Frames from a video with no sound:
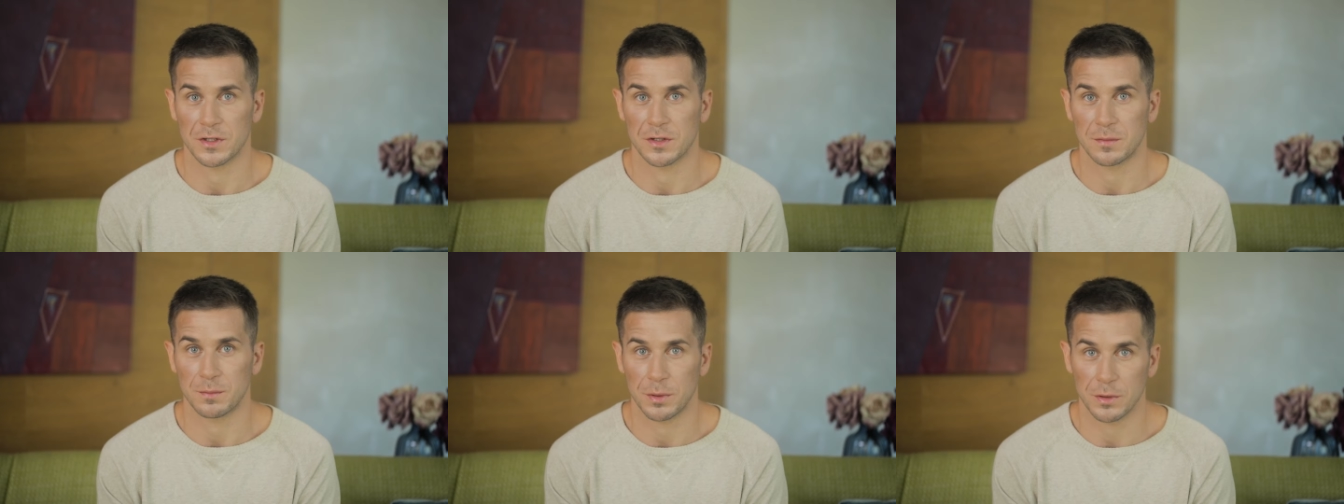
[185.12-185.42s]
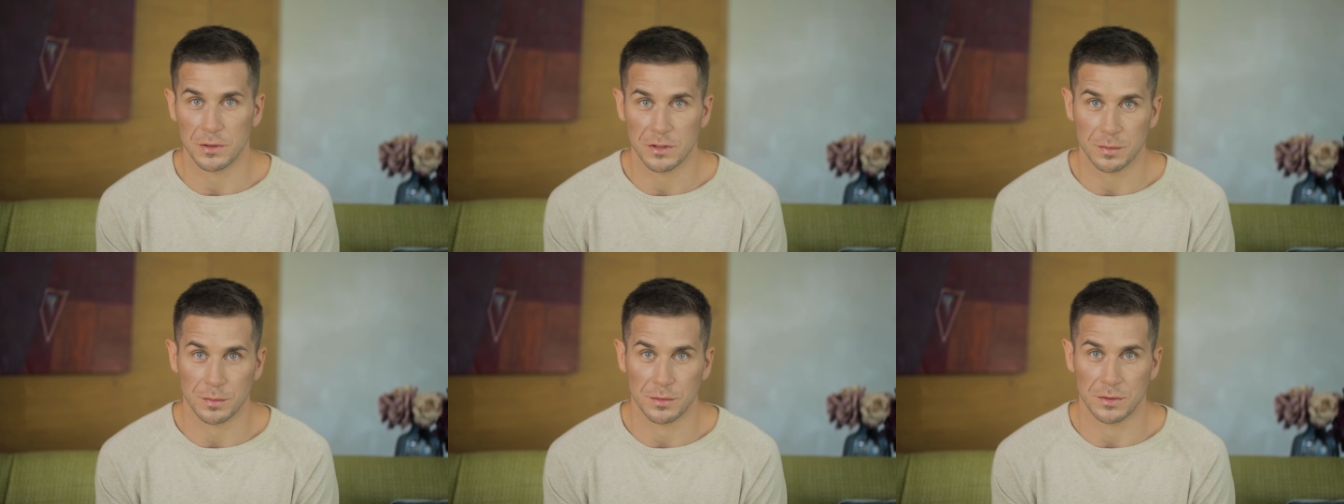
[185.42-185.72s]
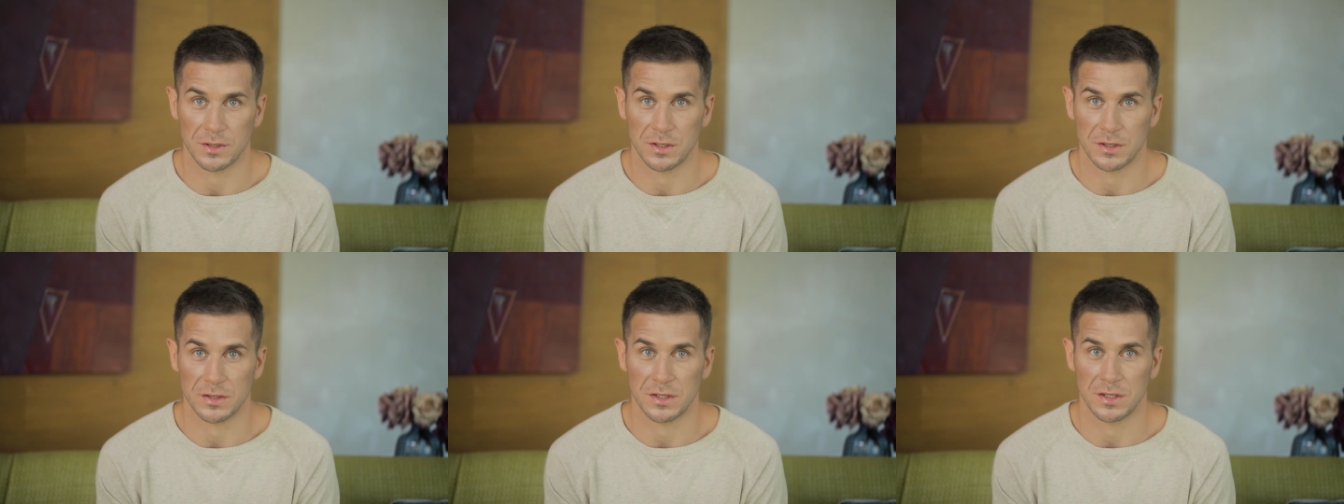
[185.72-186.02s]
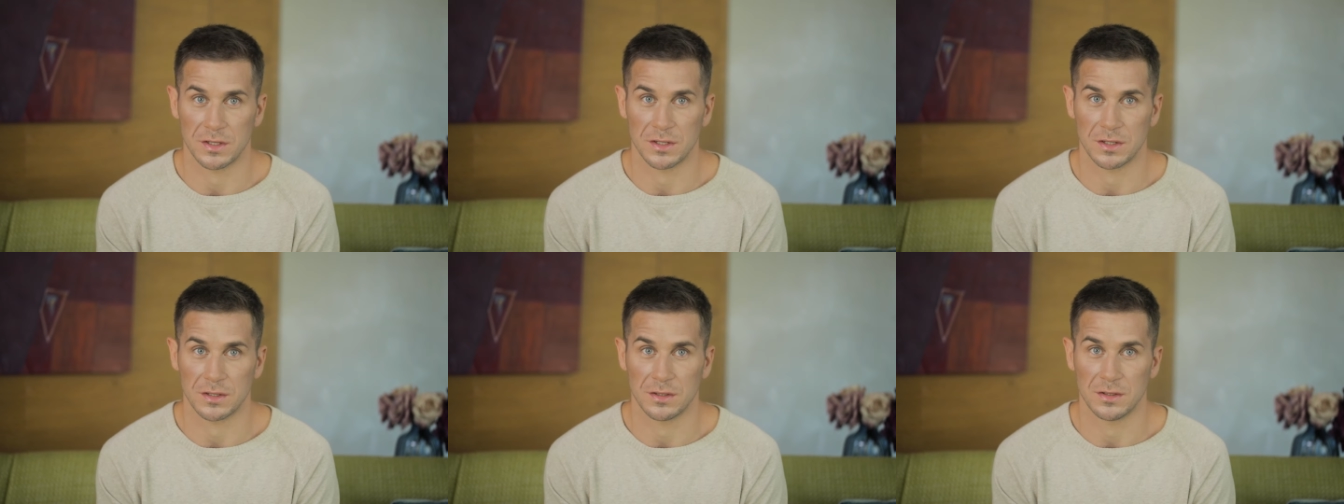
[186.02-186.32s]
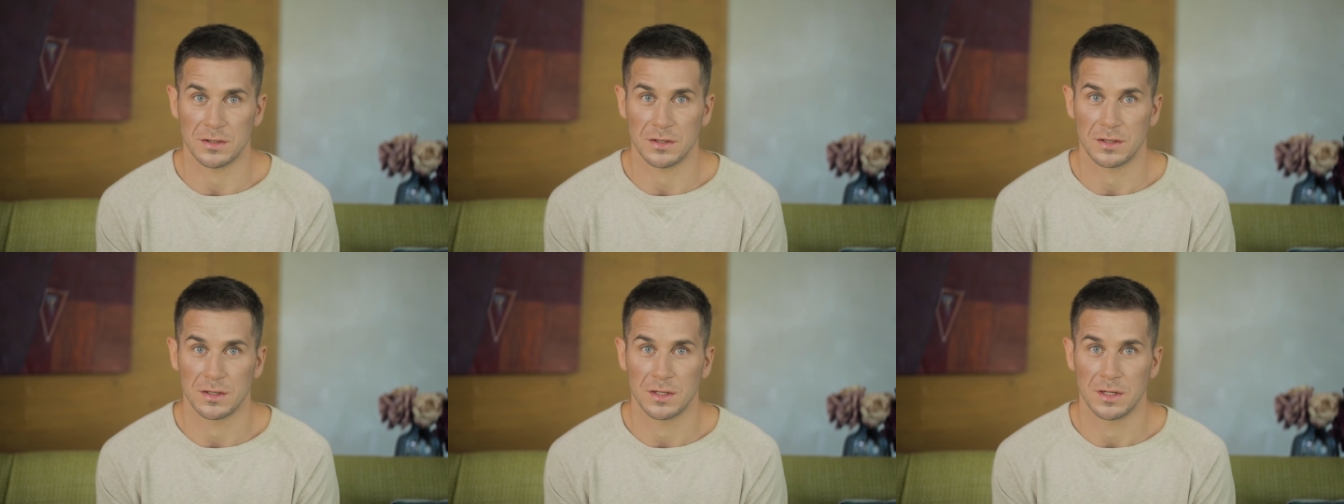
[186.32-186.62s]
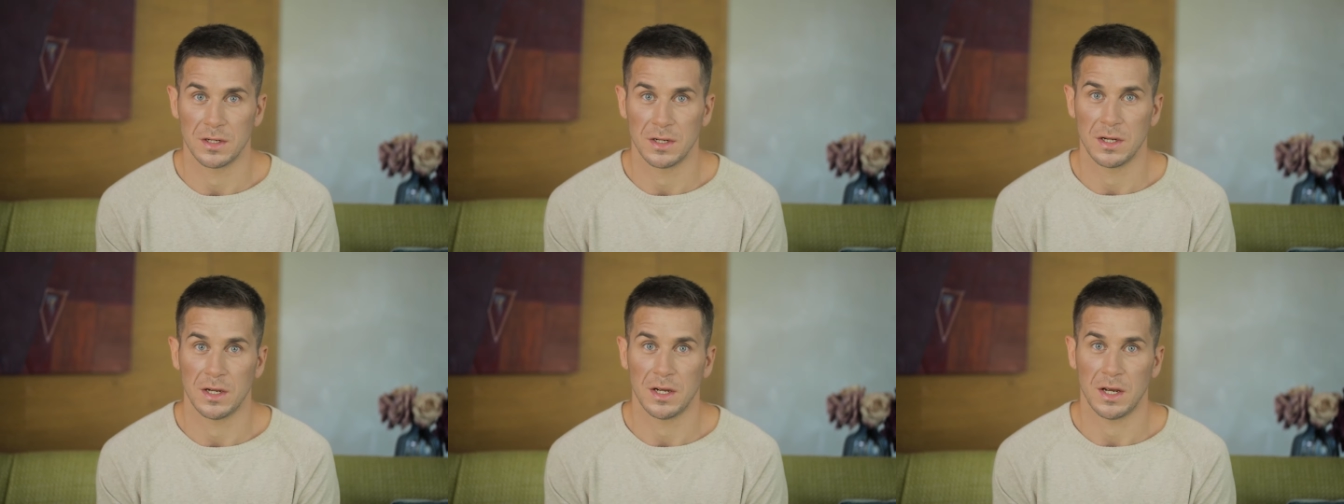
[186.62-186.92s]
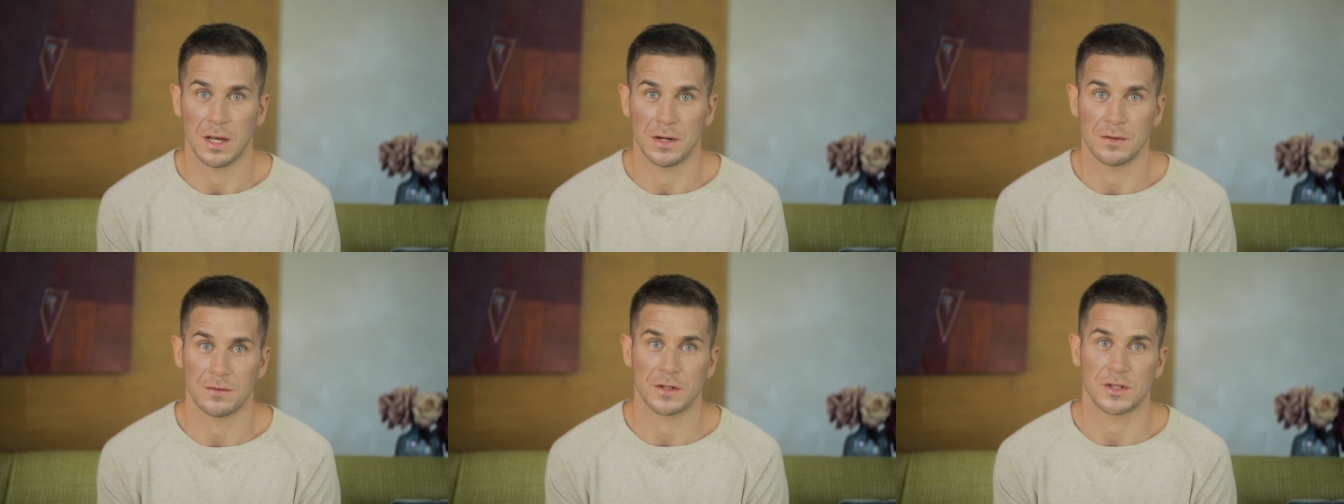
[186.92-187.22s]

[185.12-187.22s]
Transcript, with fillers: responsible decisions, and